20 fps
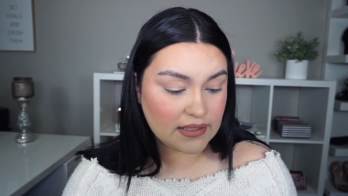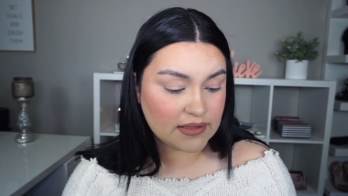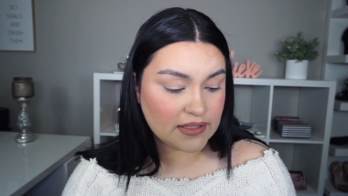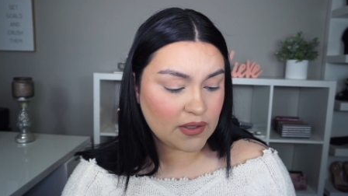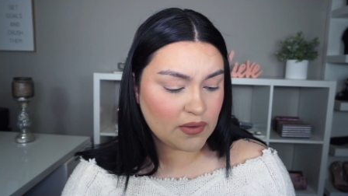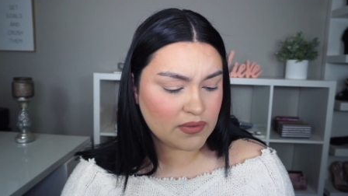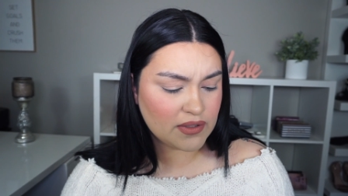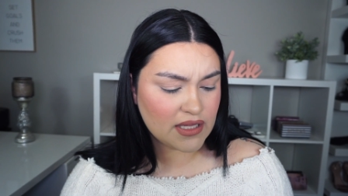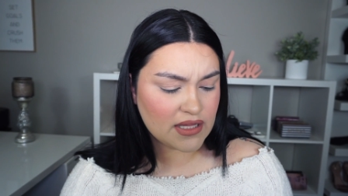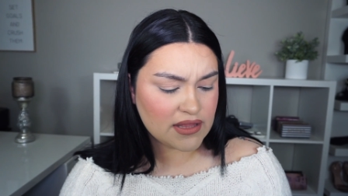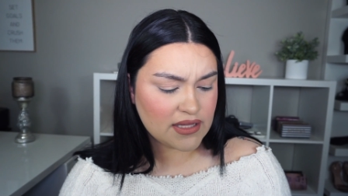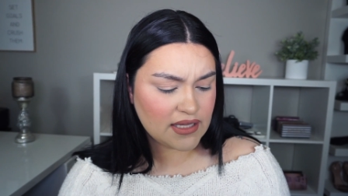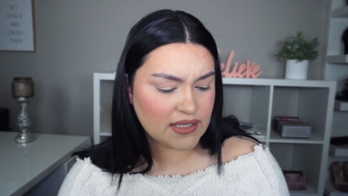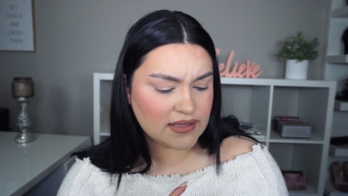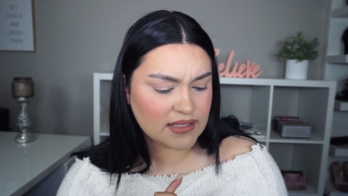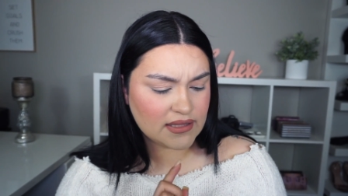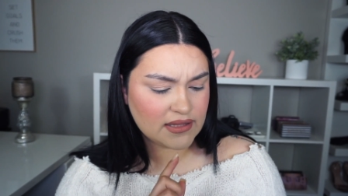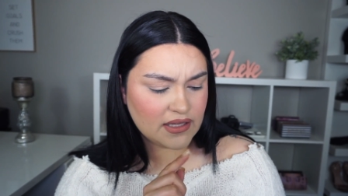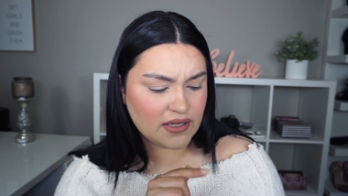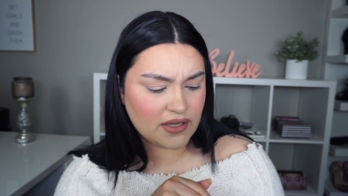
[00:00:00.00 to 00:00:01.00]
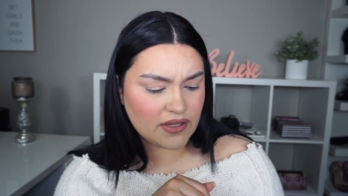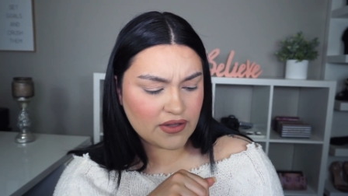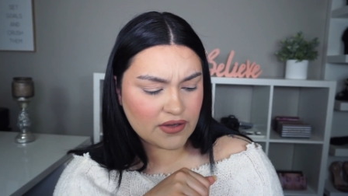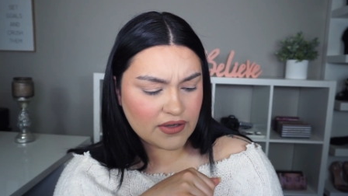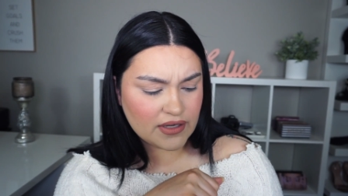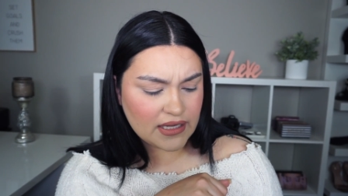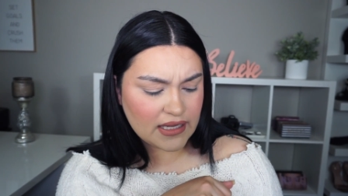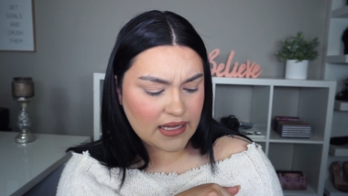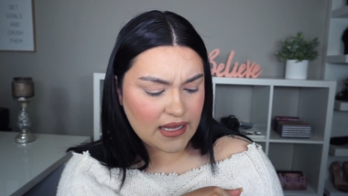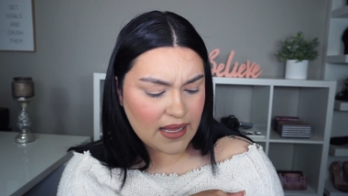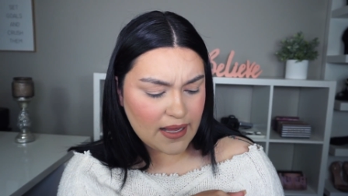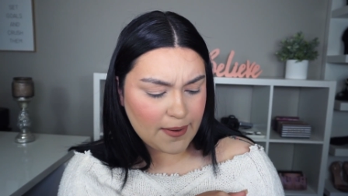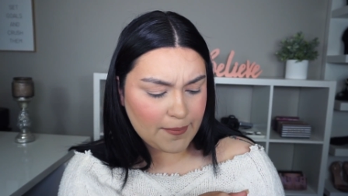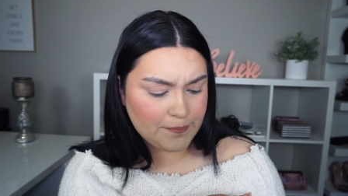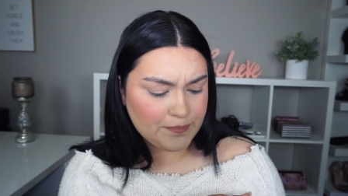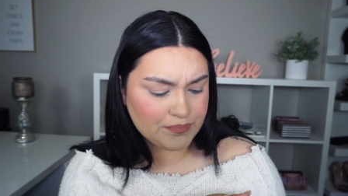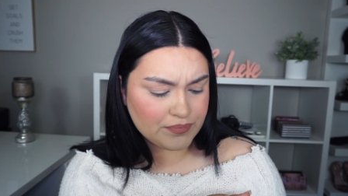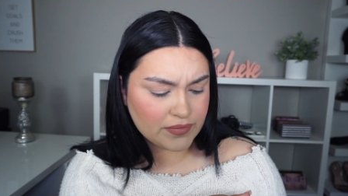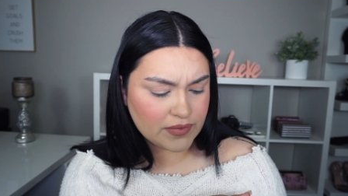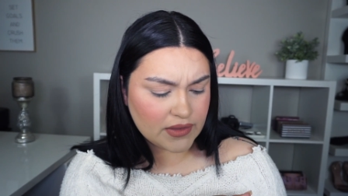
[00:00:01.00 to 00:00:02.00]
The only thing that the other,
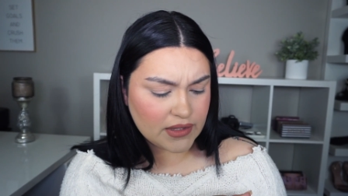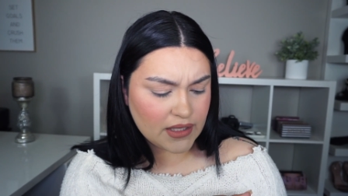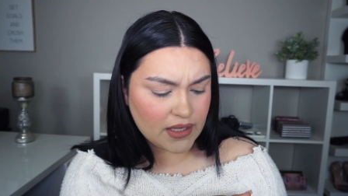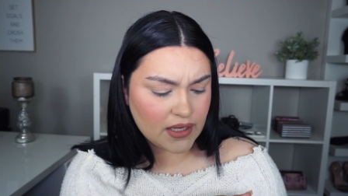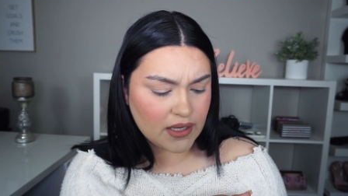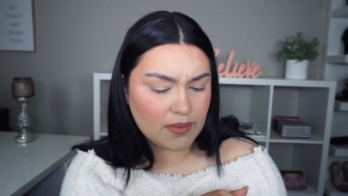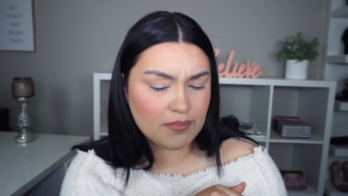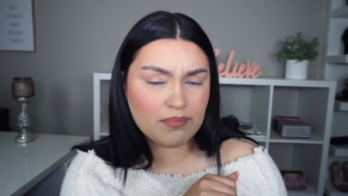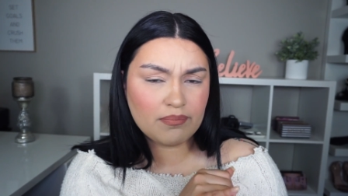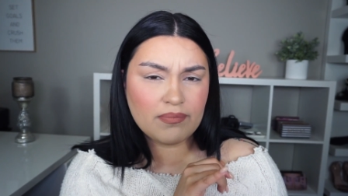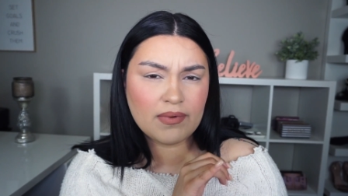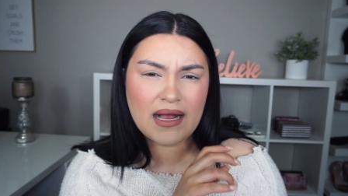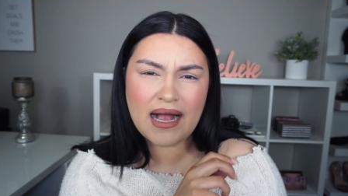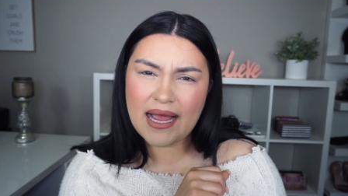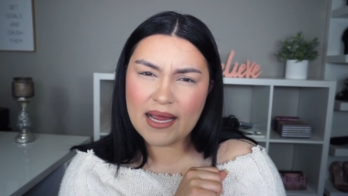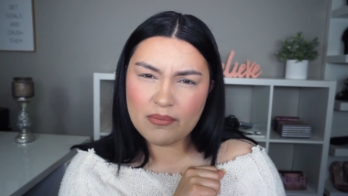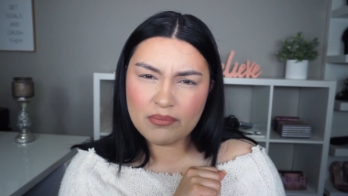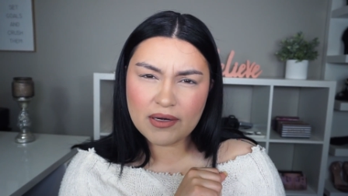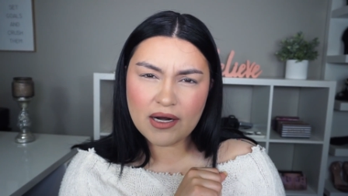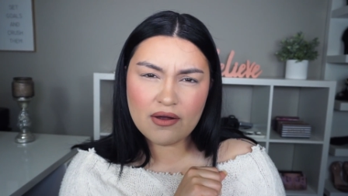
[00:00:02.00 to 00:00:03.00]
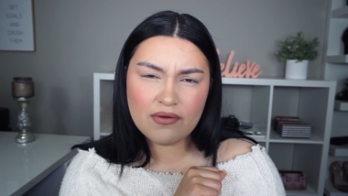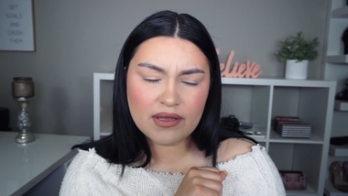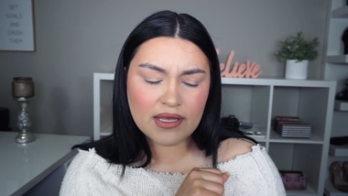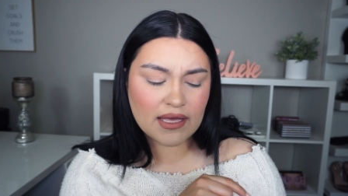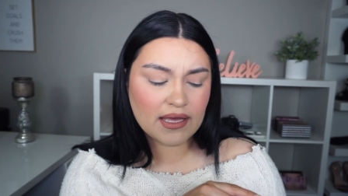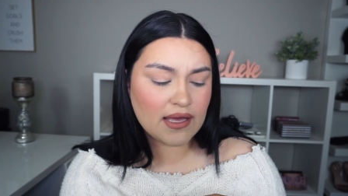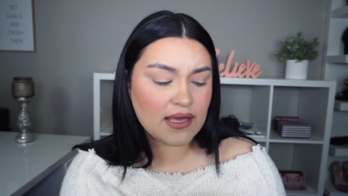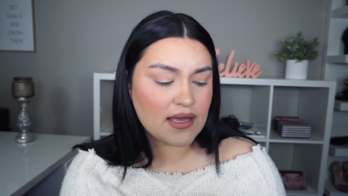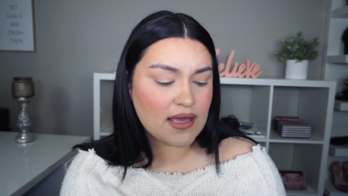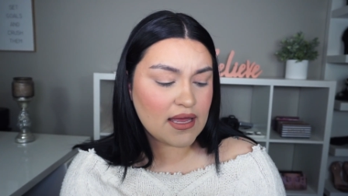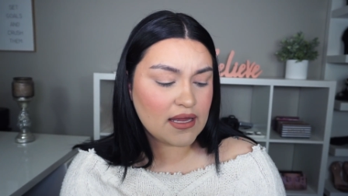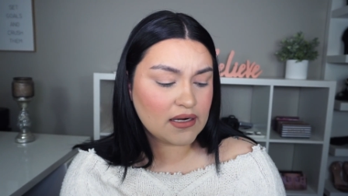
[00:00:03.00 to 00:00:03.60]
the Kylie brow kit,